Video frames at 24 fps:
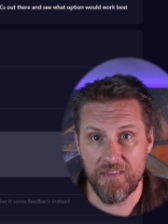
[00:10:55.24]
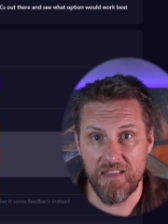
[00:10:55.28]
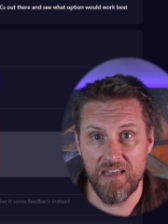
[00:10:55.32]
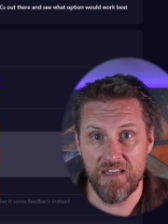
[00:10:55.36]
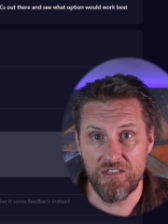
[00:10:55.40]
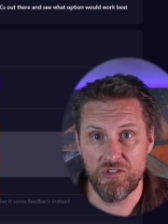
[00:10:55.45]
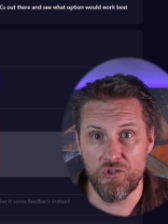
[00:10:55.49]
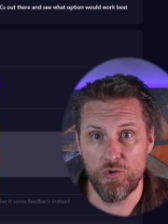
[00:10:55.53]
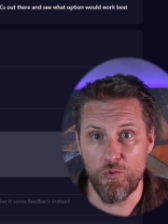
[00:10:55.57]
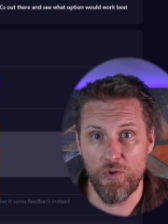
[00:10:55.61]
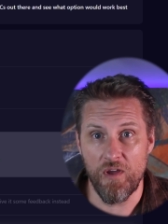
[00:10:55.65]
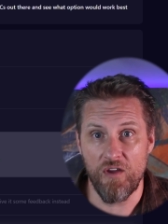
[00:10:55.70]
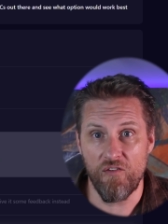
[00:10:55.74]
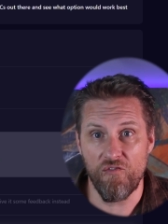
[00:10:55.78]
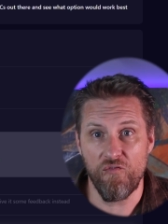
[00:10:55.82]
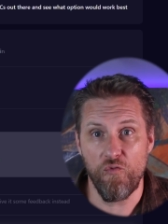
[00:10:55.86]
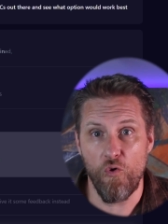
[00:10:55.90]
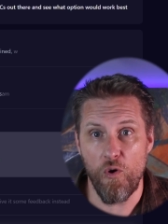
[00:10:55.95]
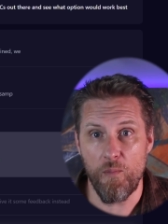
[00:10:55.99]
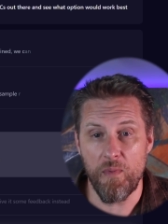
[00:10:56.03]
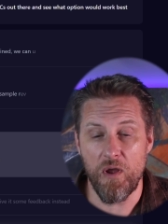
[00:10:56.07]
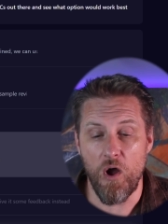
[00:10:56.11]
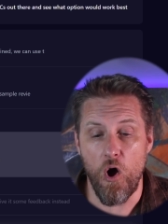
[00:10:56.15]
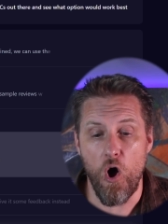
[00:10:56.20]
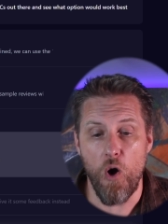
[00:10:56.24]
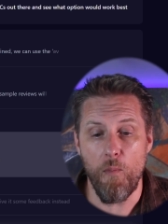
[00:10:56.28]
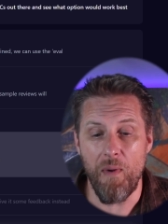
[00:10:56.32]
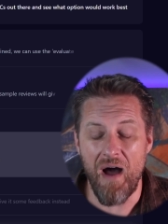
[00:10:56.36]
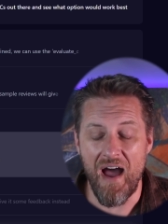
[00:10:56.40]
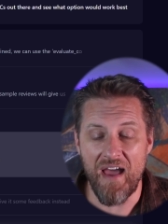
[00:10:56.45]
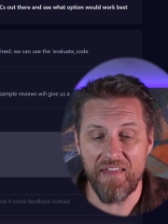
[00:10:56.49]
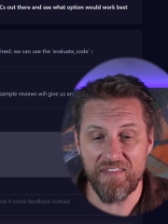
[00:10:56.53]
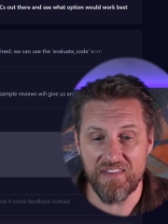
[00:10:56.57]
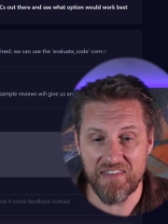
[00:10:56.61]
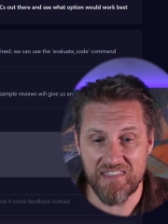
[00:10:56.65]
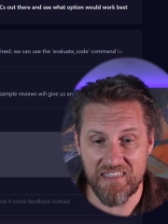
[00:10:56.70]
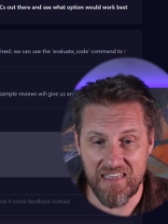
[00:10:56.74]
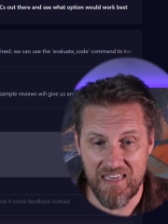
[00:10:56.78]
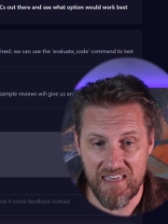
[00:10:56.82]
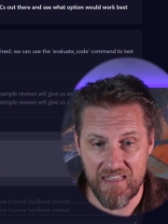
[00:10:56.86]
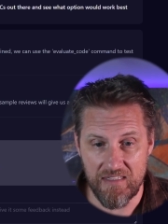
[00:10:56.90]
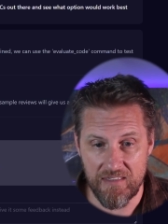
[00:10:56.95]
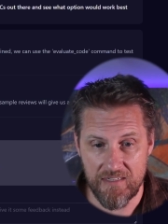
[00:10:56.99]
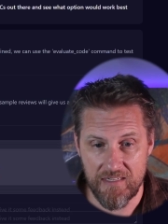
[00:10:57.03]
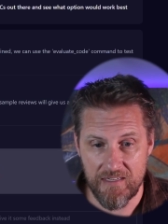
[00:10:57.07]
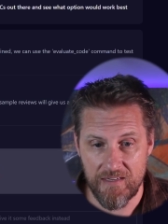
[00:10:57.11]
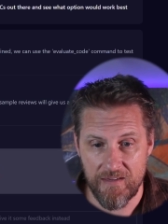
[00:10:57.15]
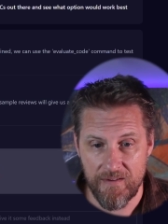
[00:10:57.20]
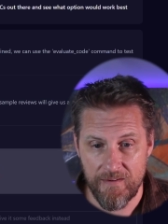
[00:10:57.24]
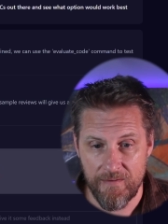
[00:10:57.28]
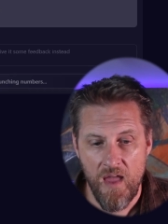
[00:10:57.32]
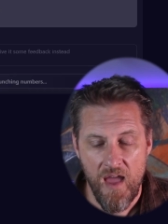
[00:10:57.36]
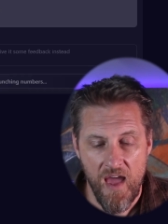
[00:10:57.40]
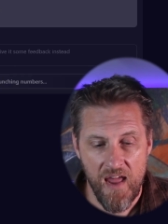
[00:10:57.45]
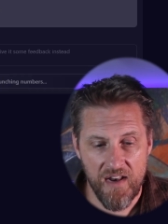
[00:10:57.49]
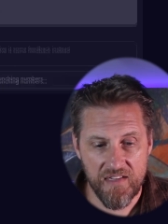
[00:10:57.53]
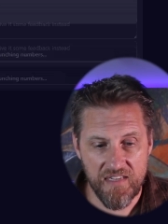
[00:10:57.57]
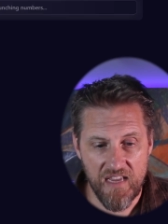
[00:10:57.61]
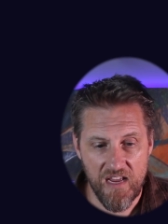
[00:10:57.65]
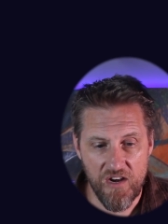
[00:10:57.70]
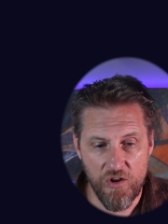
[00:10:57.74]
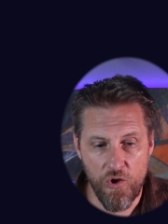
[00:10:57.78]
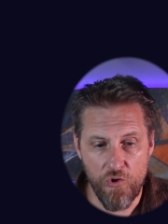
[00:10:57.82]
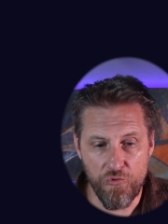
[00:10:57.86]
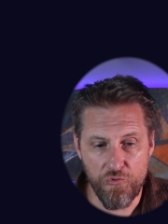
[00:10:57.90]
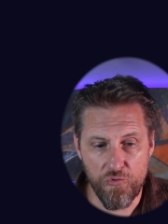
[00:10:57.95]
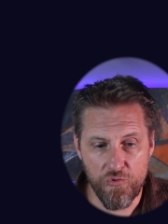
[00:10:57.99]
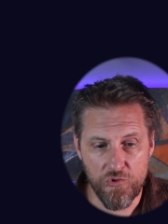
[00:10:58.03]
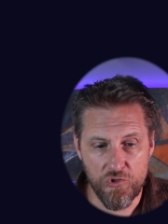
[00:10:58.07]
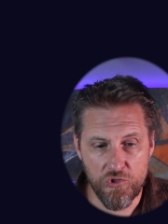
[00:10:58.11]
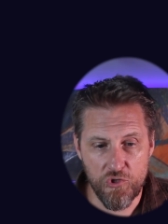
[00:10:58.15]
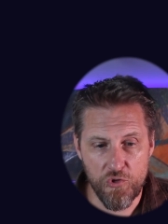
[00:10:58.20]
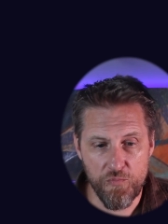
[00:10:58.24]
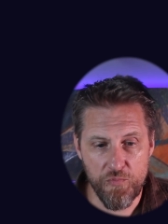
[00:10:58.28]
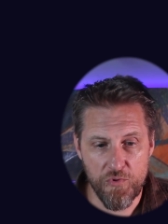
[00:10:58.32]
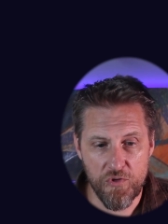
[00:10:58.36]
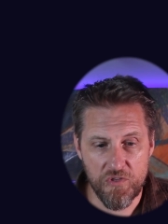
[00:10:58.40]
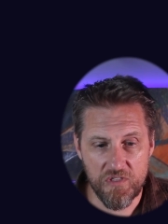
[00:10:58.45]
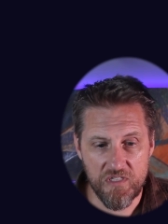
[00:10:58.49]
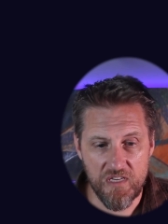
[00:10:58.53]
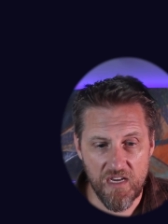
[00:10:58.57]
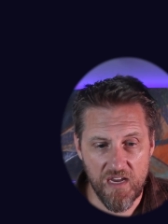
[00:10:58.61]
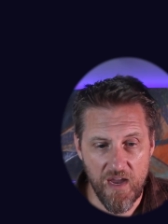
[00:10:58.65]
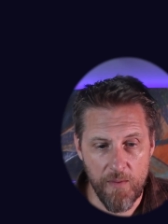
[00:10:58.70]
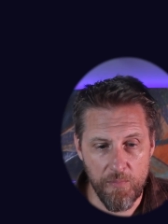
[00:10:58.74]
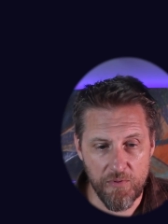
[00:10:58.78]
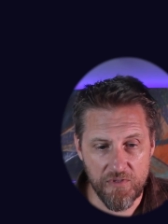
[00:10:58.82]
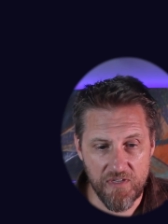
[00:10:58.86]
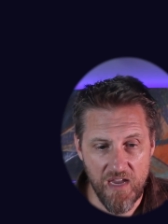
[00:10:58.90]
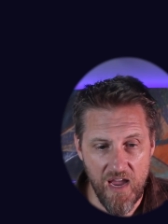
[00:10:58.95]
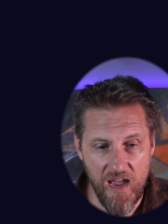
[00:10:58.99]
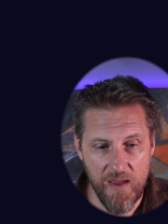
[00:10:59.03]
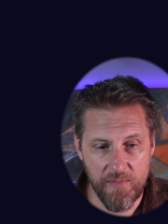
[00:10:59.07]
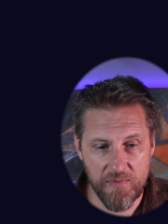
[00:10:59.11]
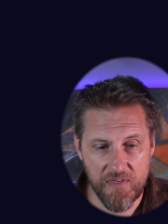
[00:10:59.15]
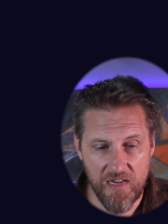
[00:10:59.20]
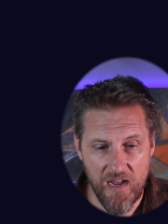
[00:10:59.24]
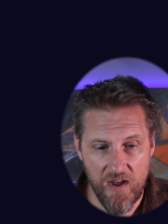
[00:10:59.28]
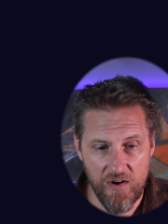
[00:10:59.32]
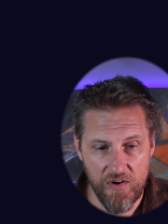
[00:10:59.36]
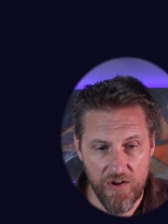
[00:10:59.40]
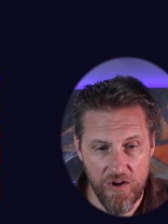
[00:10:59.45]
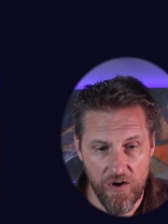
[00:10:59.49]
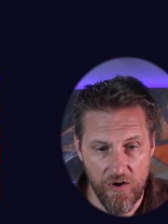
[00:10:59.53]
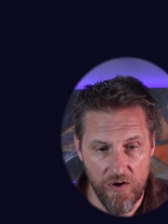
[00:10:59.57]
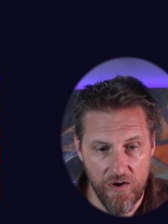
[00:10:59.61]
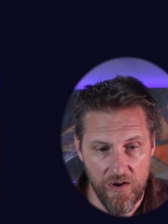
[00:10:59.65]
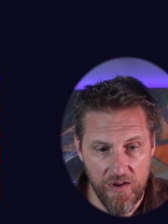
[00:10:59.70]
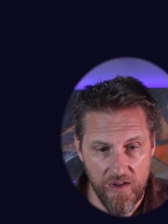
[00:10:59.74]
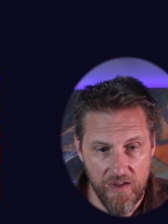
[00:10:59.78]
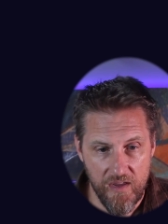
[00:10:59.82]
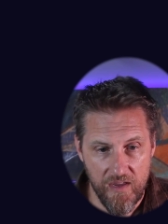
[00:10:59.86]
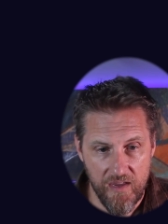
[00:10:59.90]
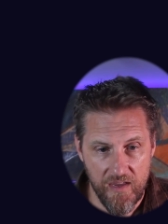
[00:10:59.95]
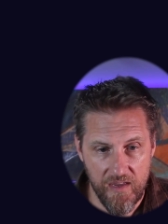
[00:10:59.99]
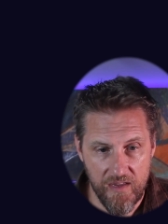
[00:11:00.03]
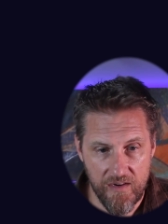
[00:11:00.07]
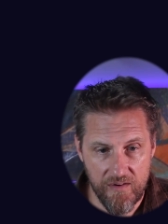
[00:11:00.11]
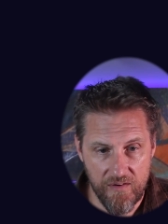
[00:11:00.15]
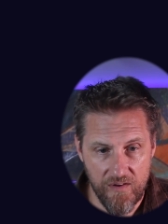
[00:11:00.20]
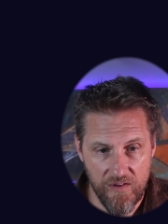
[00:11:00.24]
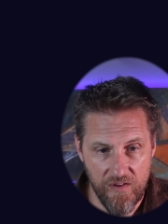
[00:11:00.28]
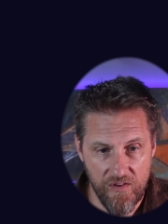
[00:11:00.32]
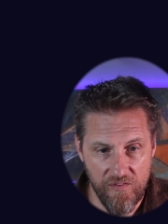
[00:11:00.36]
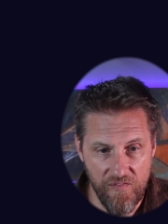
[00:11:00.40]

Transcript: it's doing it for me all behind the scenes. And it's had to go through this loop you can see a couple times down here. It